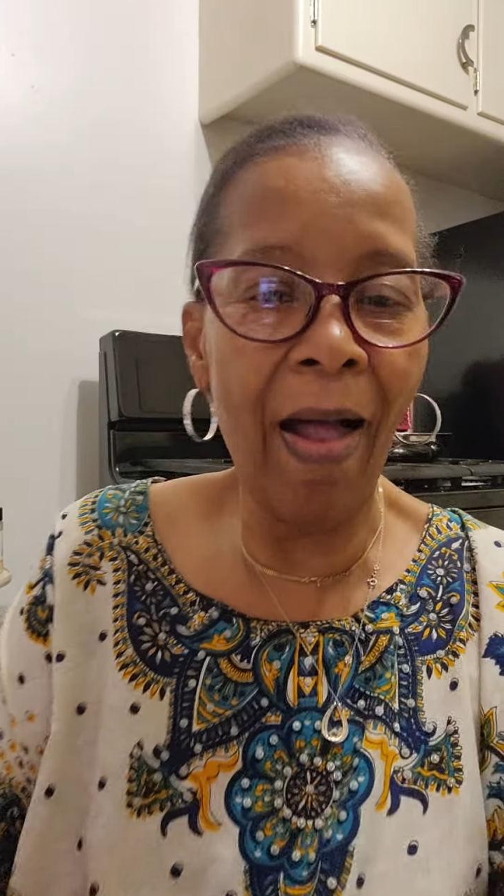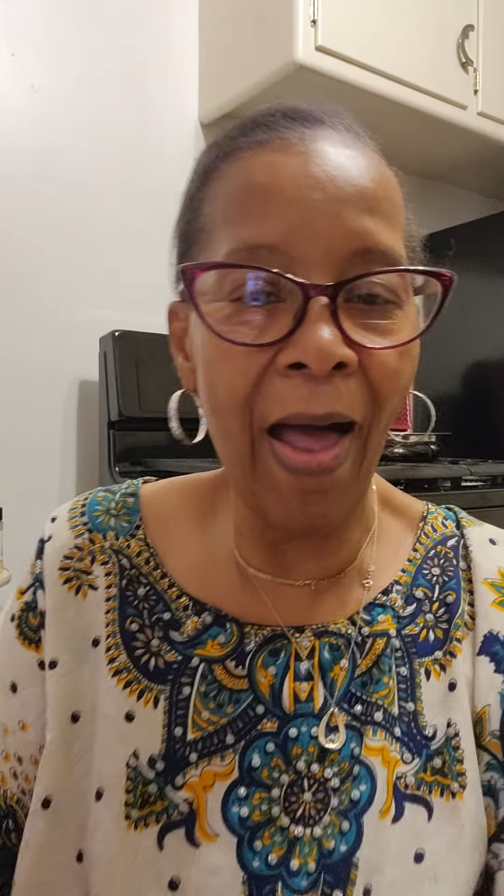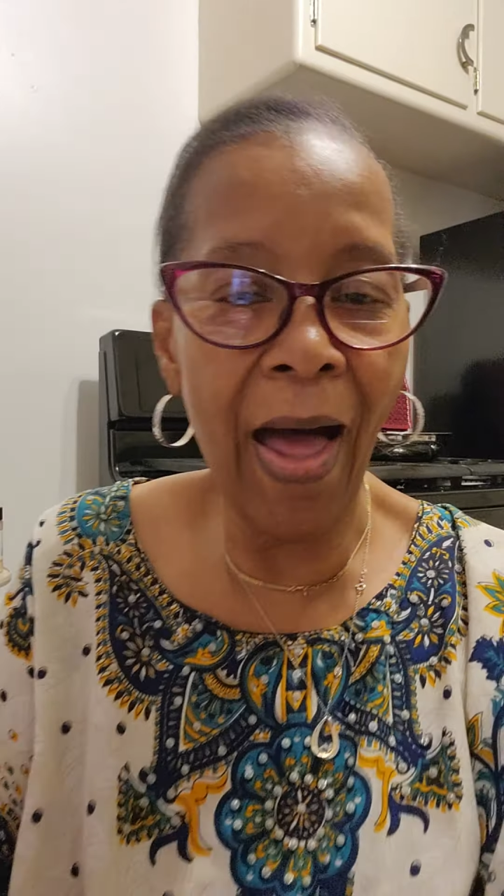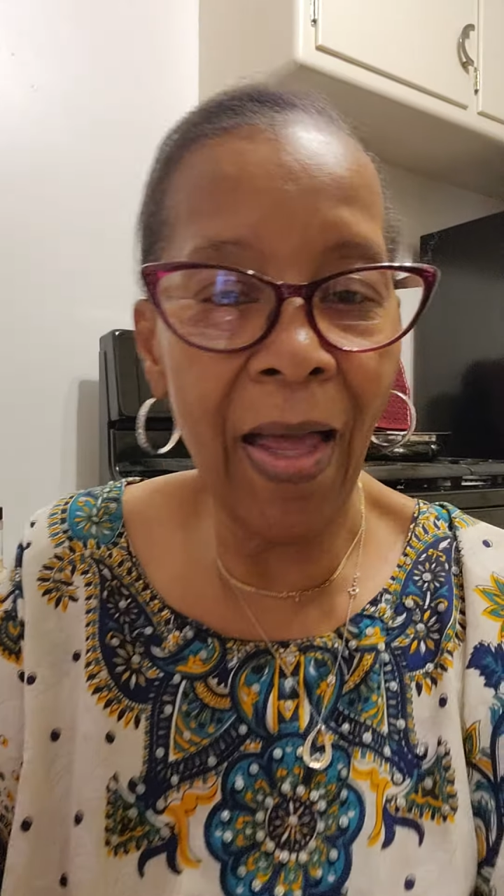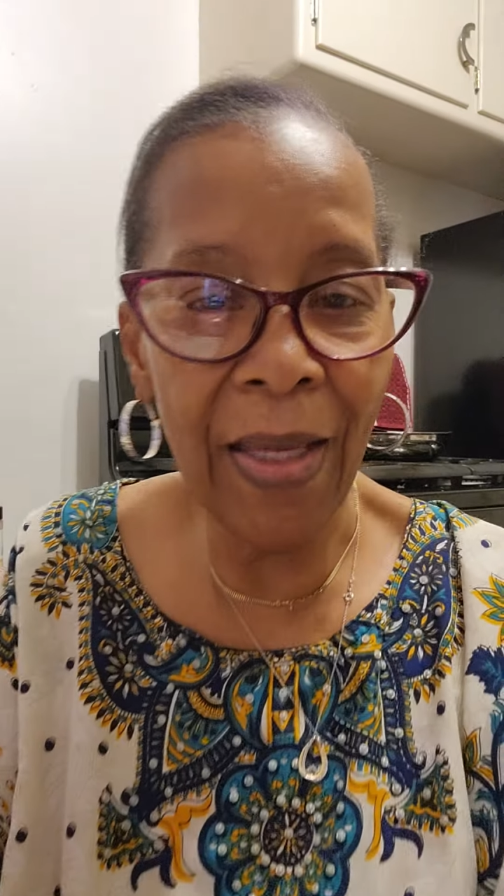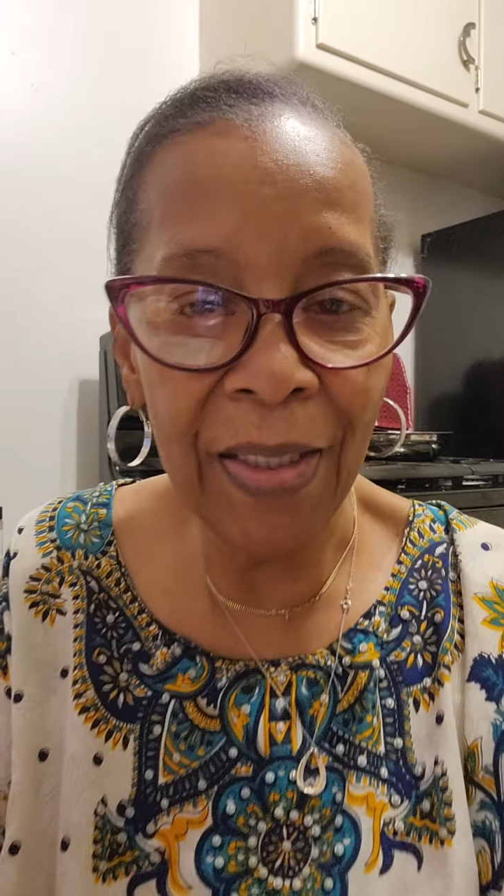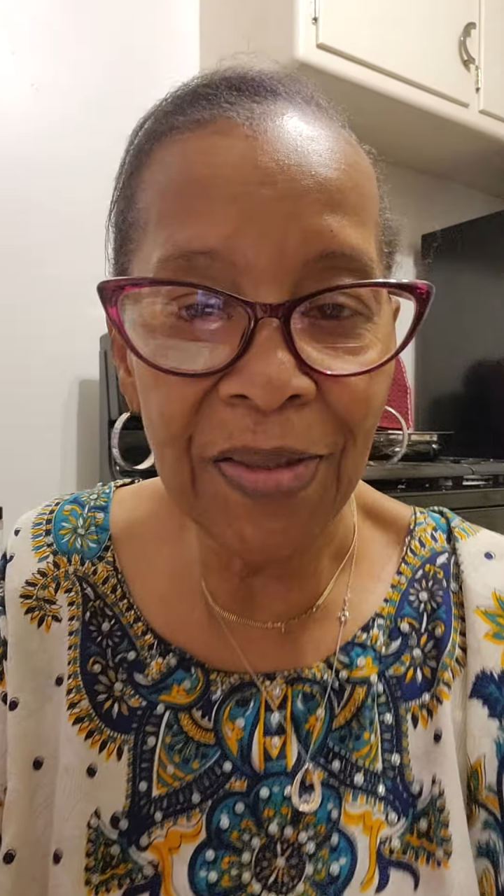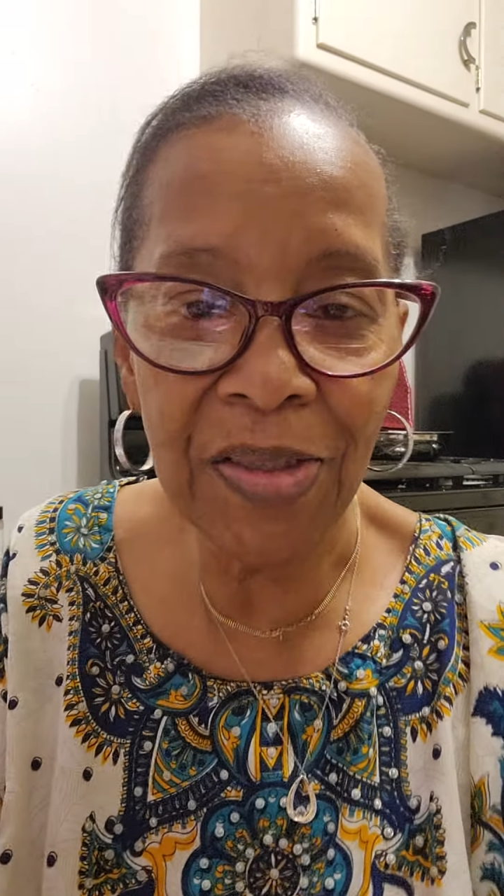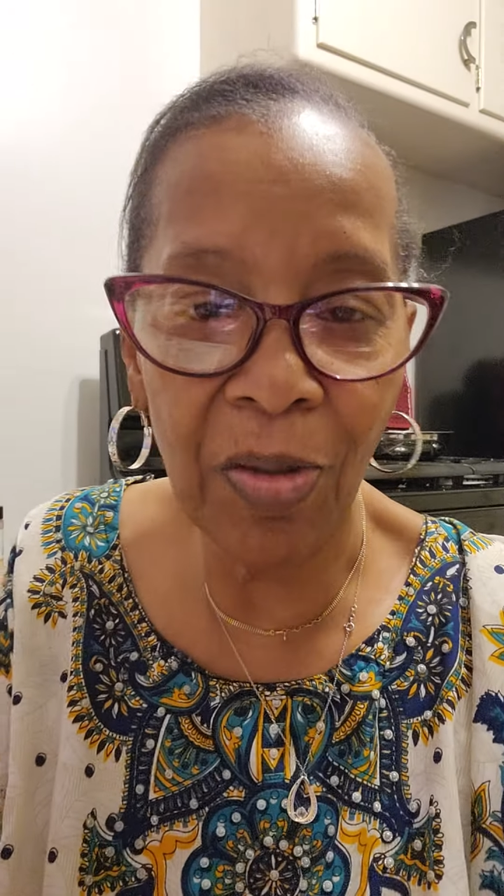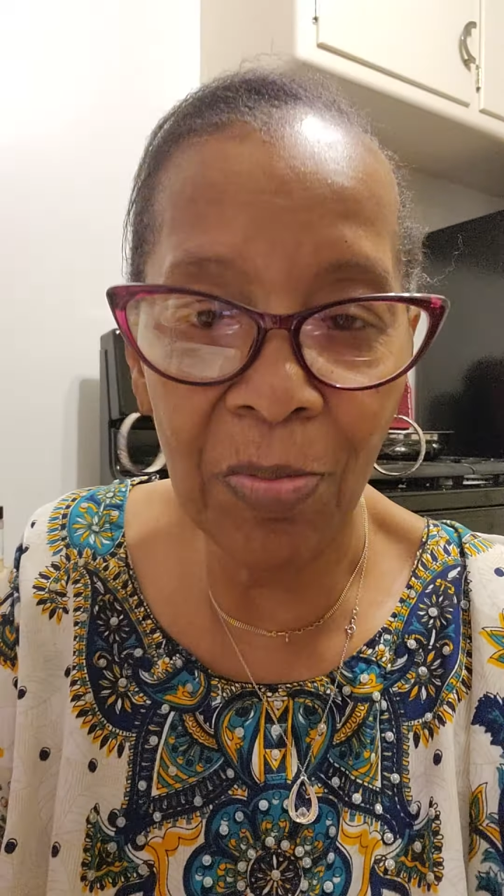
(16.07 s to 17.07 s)
I ate
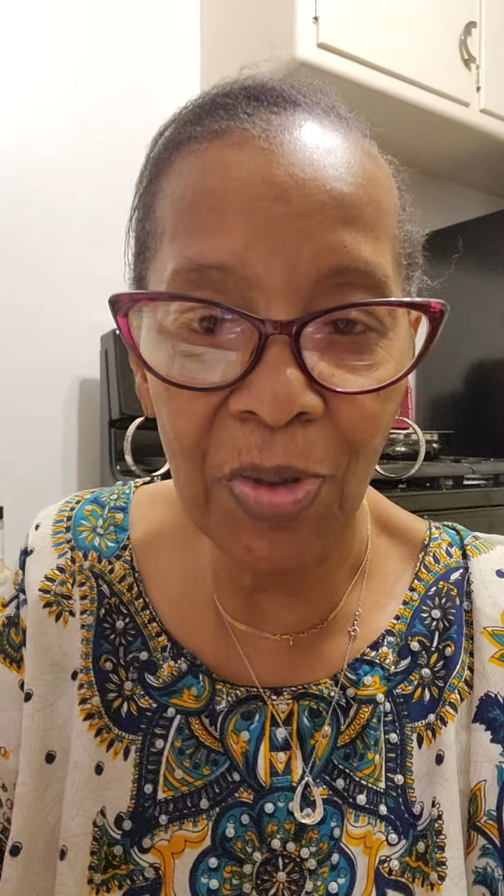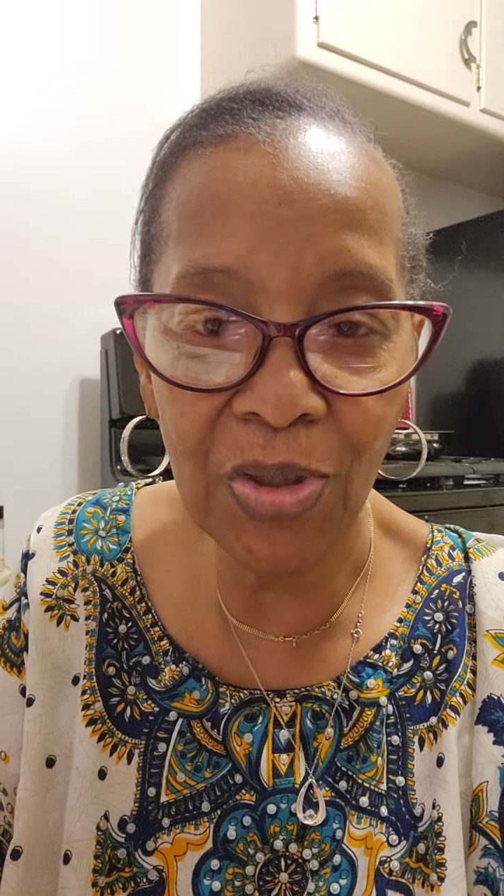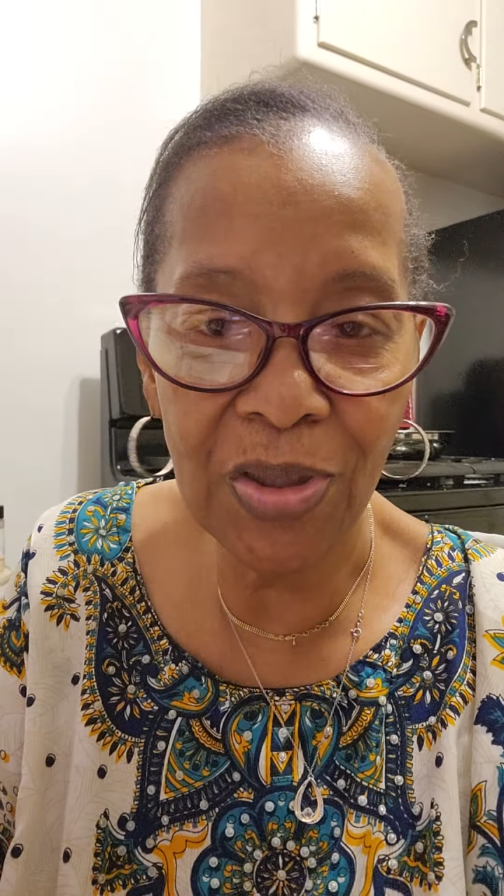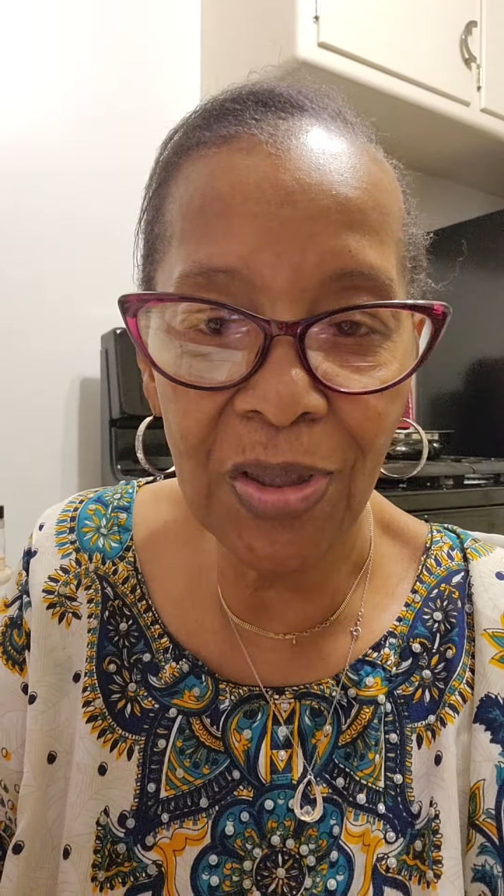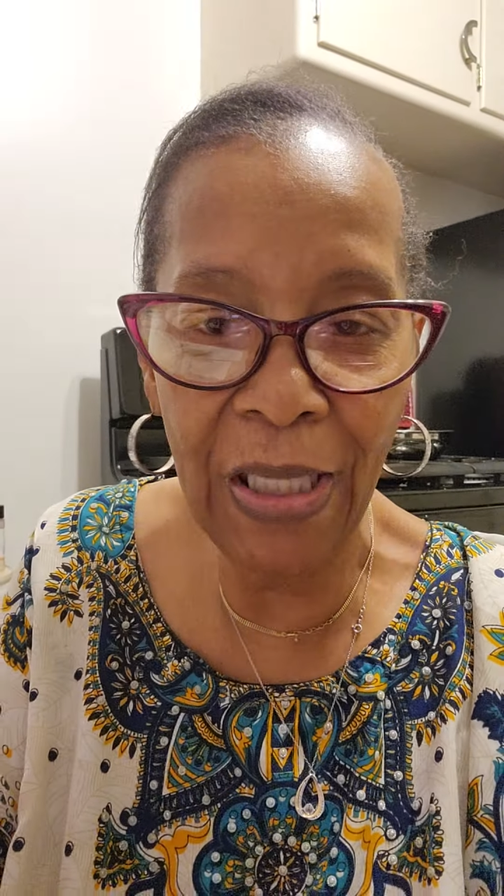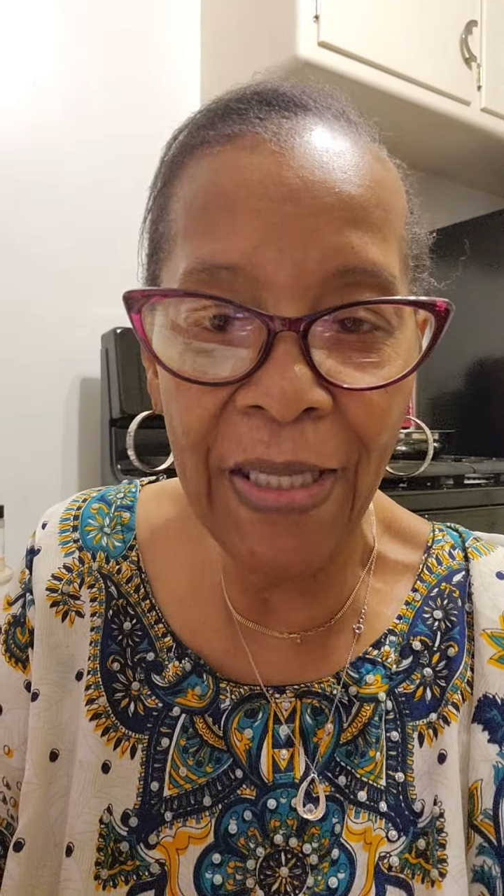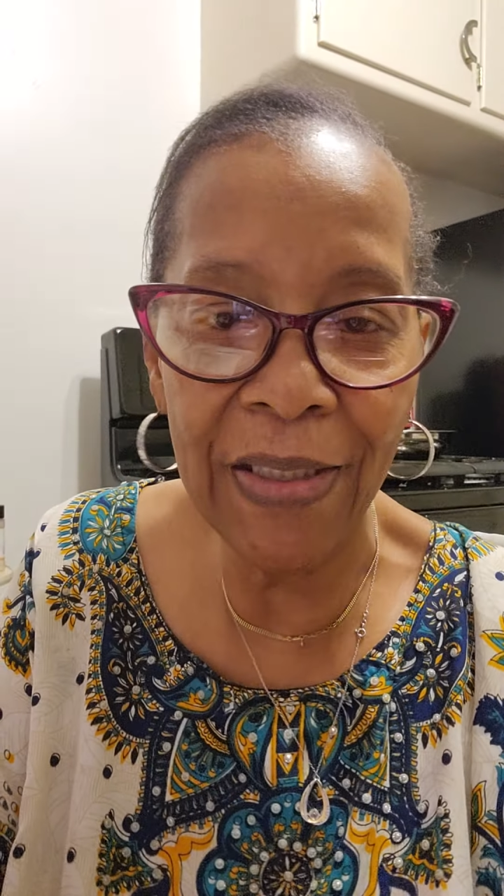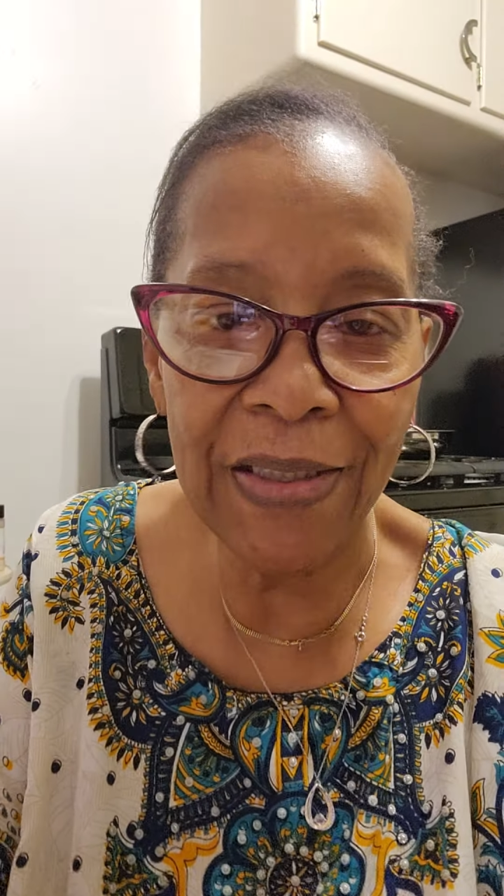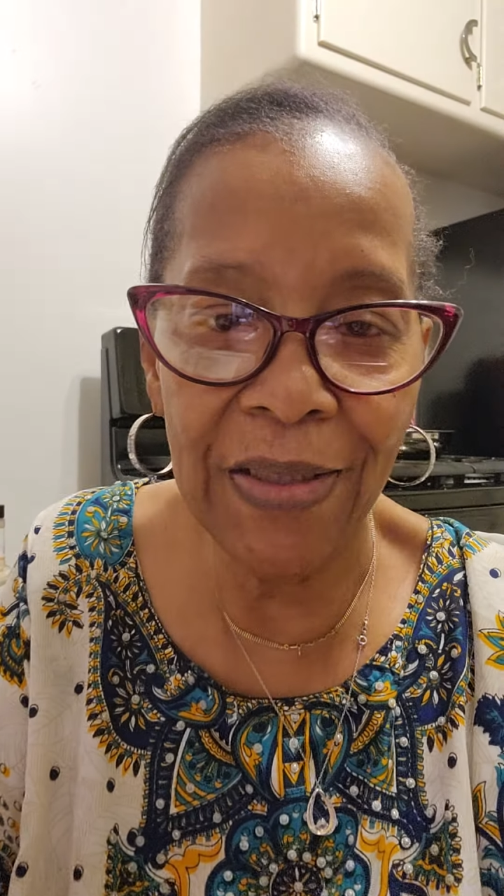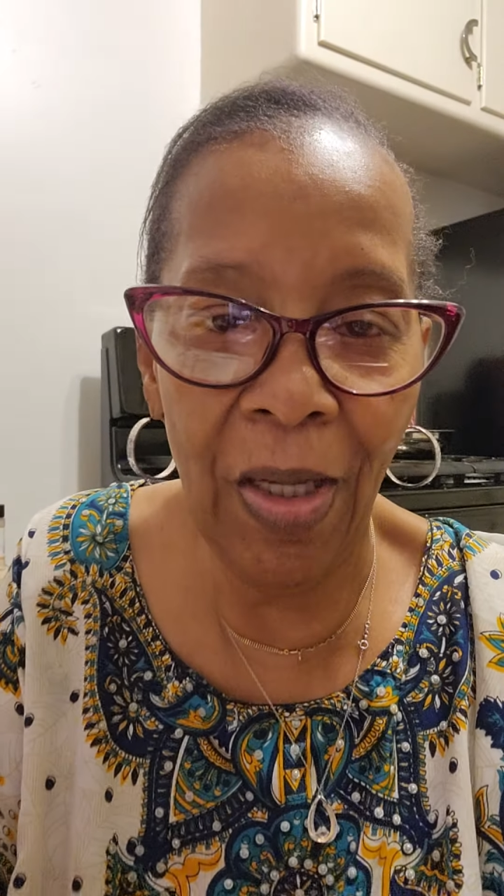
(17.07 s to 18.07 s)
so much
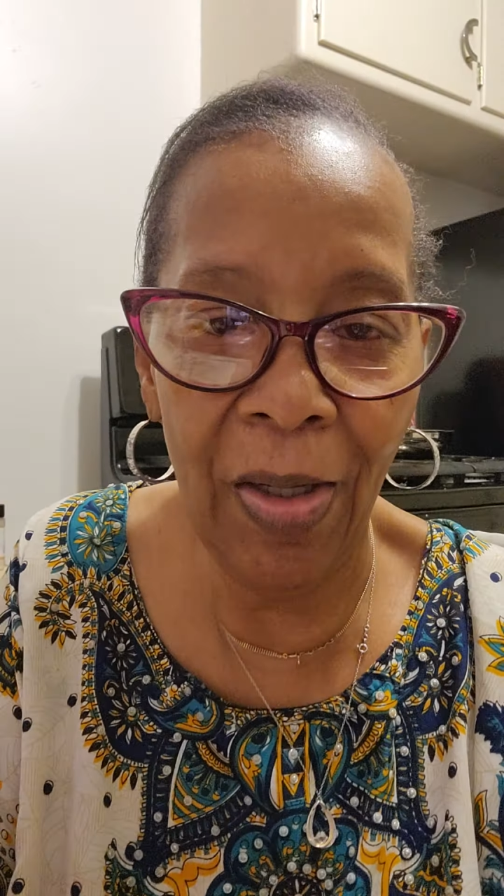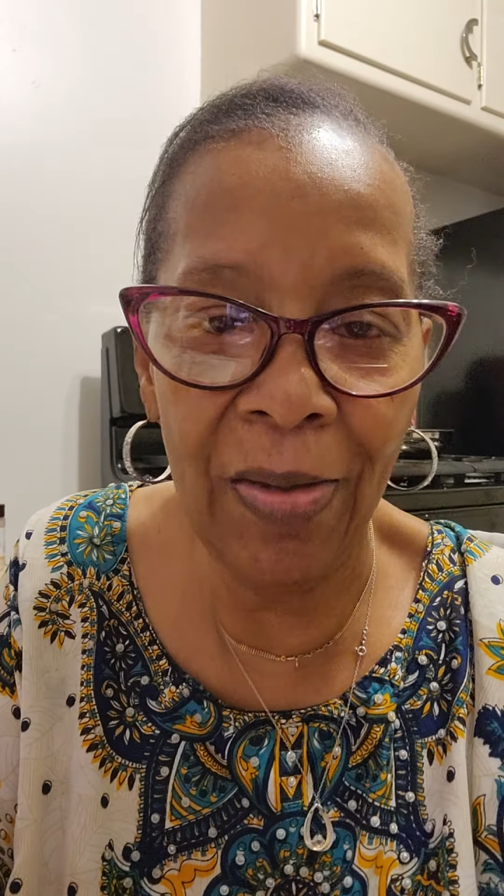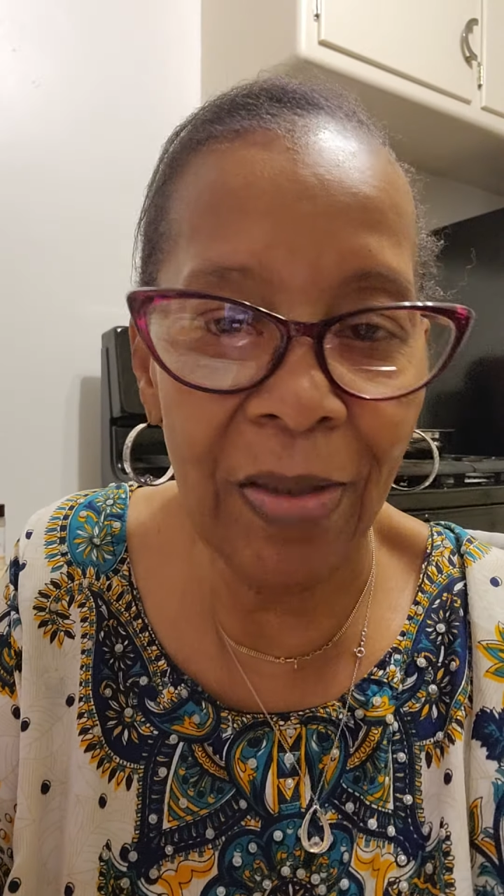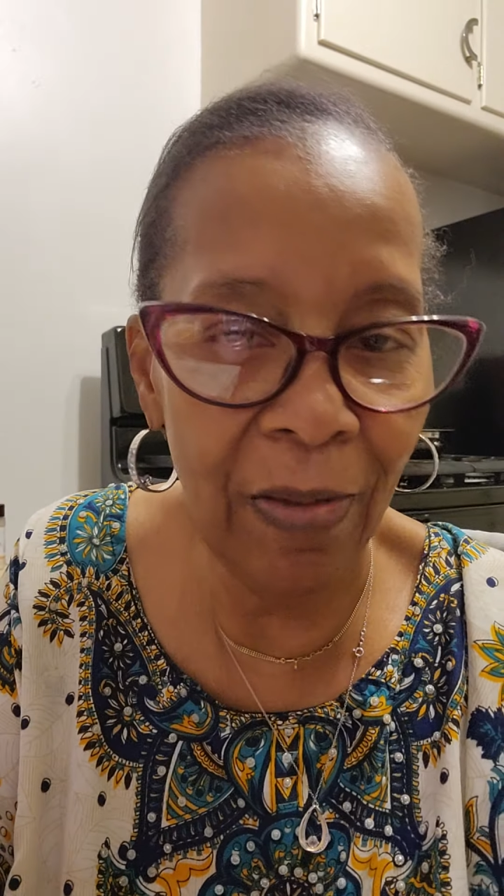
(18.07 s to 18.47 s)
last night.